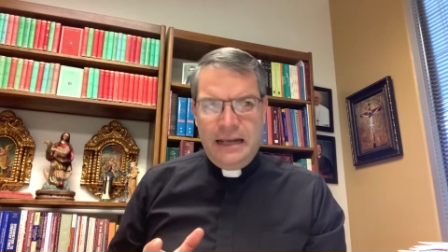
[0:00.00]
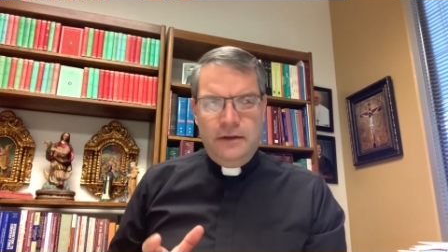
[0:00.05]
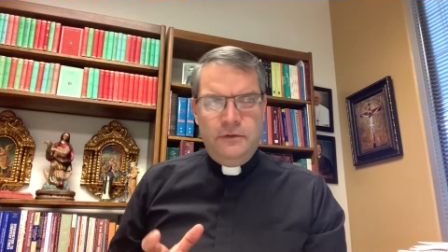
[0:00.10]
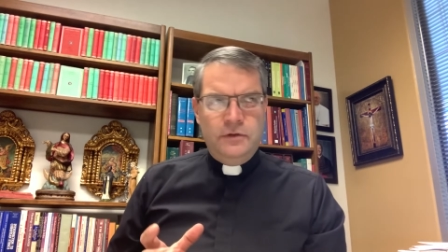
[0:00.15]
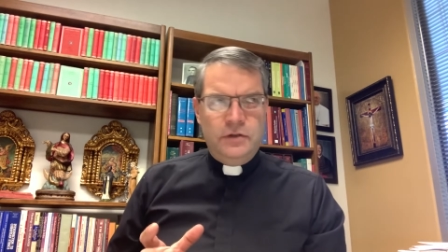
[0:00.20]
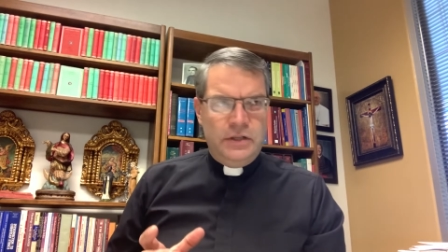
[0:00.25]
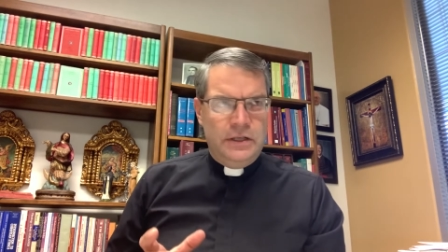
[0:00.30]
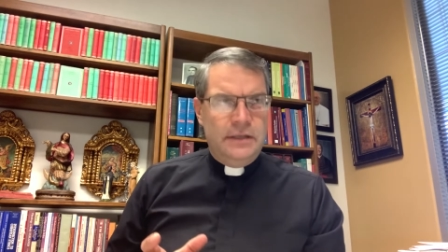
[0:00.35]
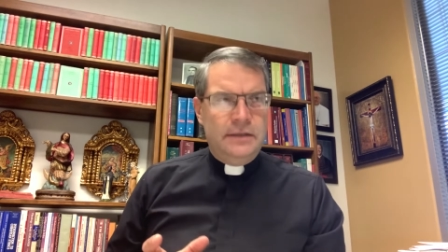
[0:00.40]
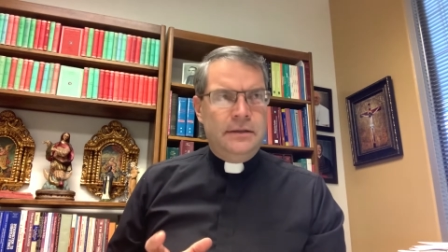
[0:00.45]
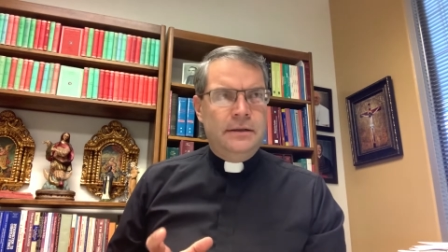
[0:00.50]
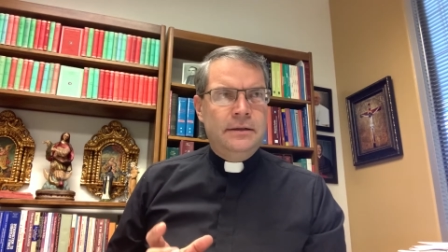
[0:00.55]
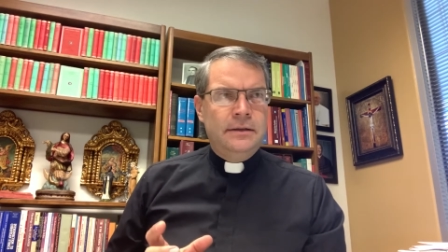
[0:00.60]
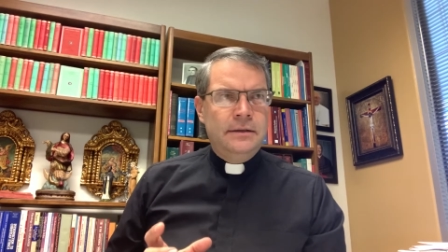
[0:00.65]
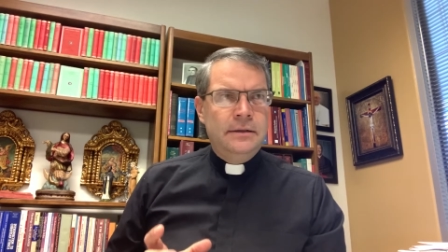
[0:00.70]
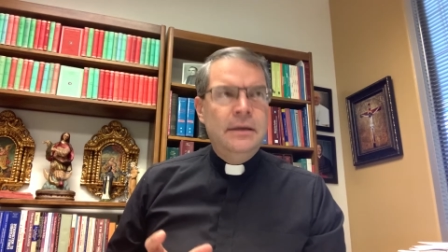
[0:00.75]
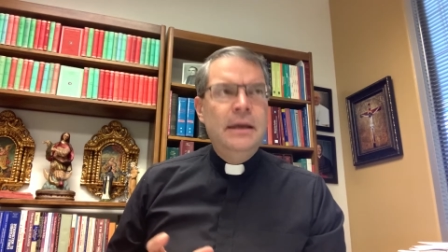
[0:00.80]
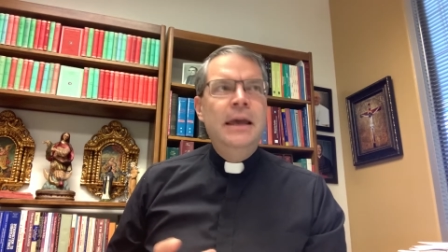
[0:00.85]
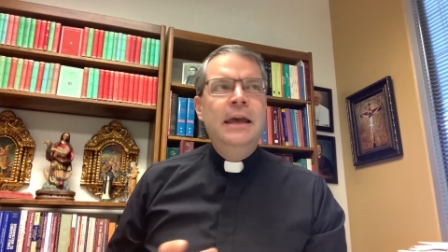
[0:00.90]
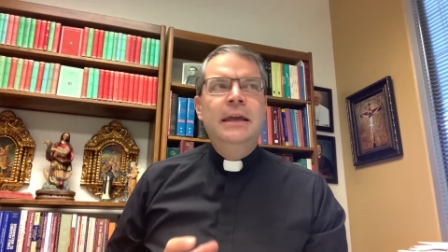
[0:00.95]
of
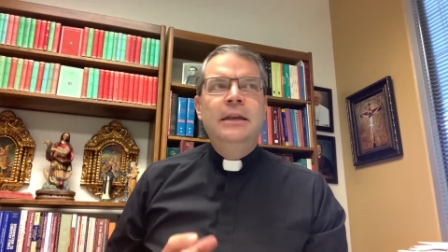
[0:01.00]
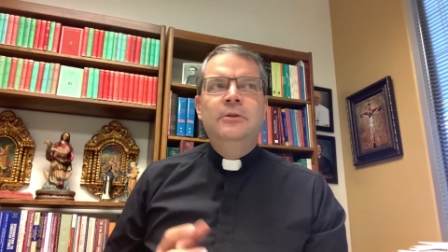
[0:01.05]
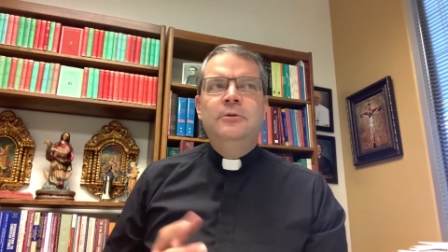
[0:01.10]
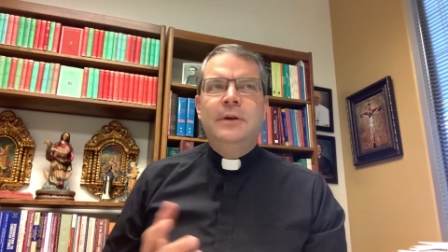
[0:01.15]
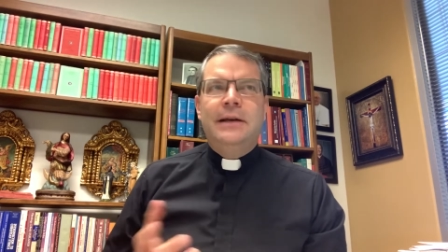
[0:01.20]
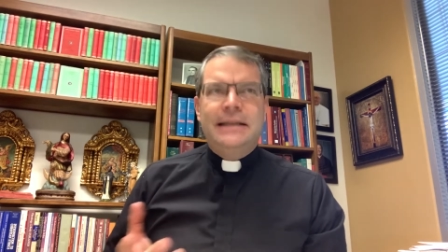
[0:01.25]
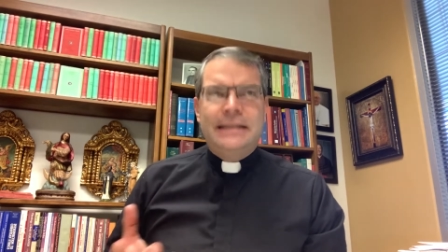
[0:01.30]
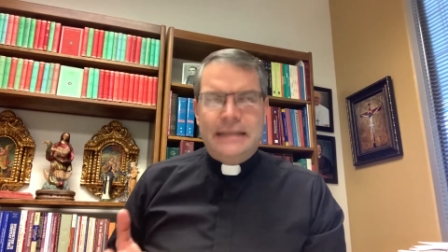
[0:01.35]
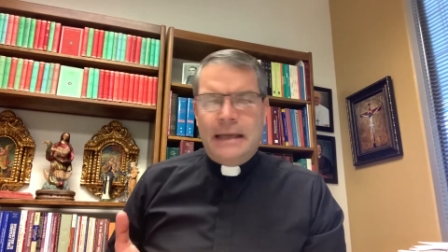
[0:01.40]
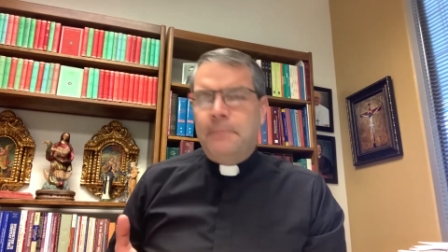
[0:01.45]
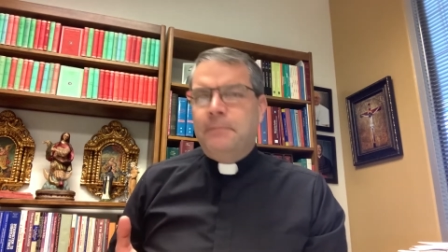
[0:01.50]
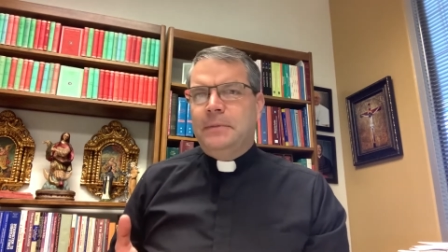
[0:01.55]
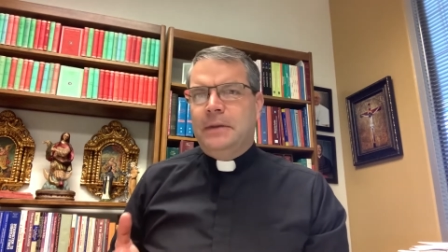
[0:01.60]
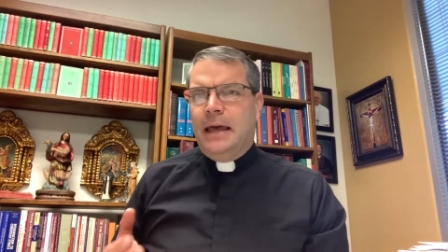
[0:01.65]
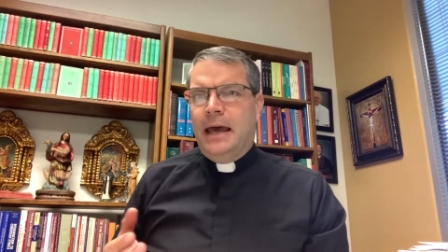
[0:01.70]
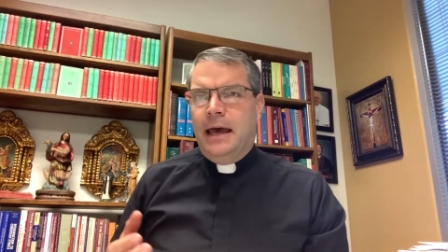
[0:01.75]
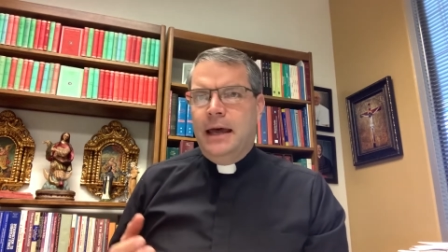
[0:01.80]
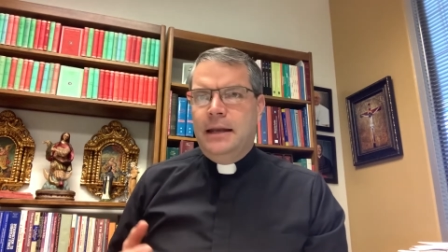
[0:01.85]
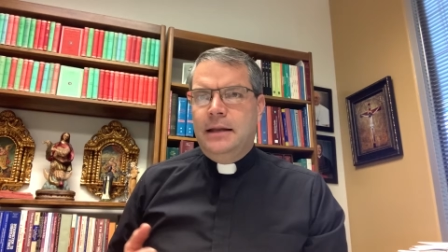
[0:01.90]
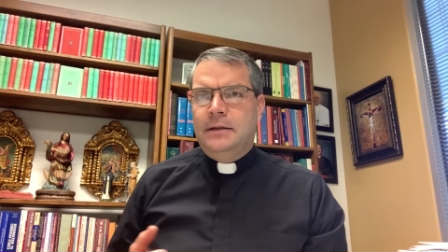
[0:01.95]
Jesus to accept
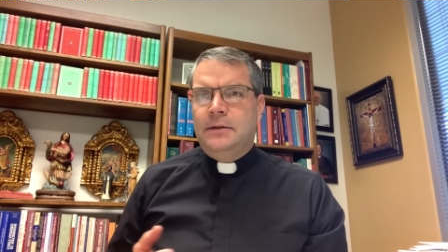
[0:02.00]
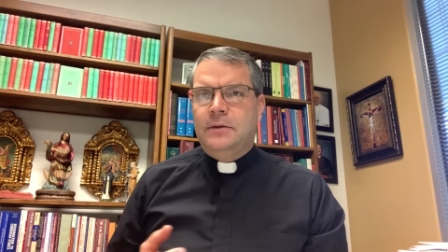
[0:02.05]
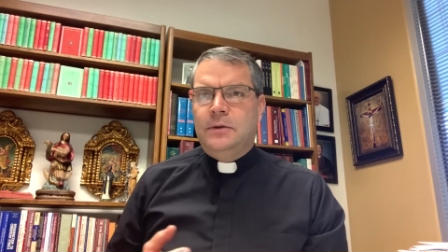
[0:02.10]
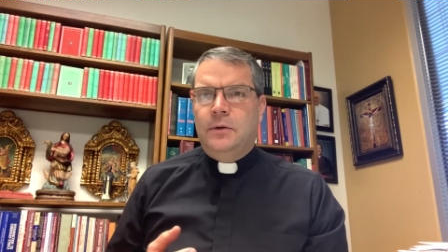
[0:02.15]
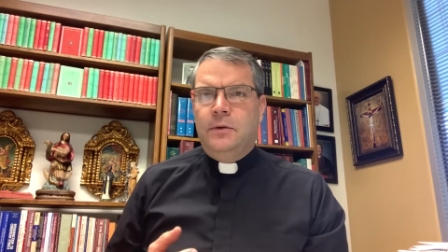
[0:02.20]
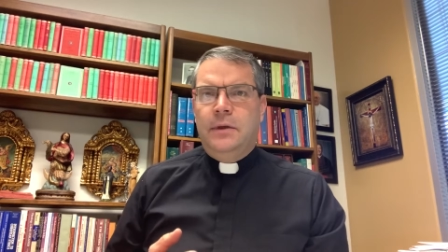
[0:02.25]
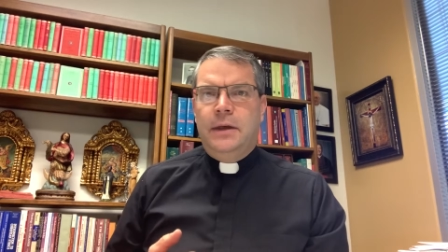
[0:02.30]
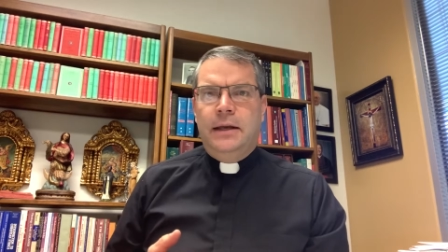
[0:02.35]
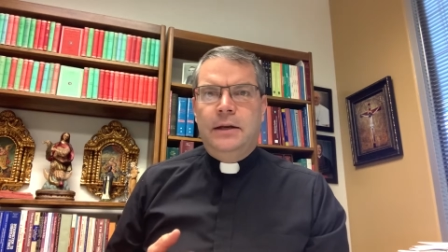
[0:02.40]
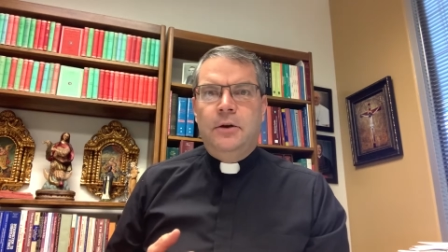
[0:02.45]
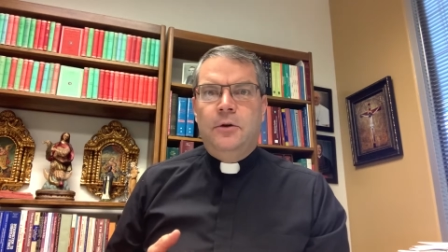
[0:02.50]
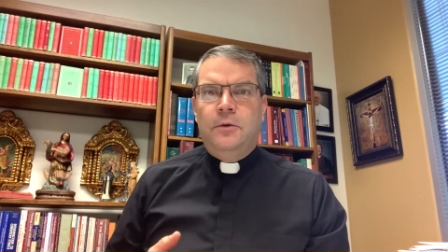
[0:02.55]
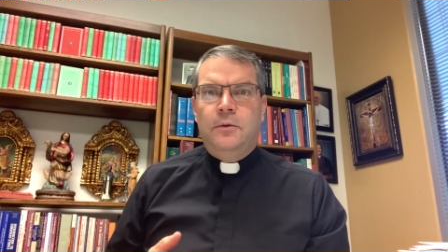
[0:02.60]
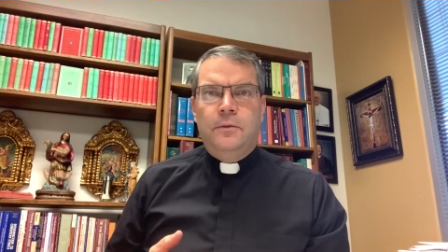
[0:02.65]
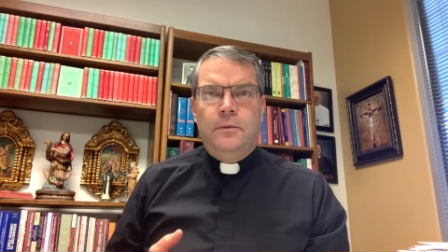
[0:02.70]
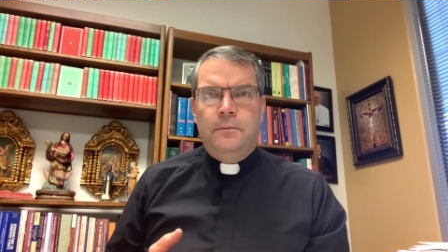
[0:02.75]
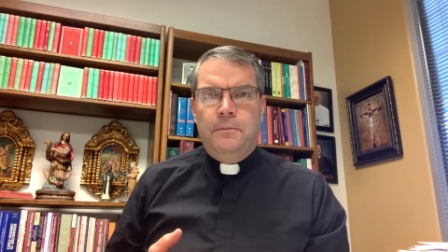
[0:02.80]
that, and so they don't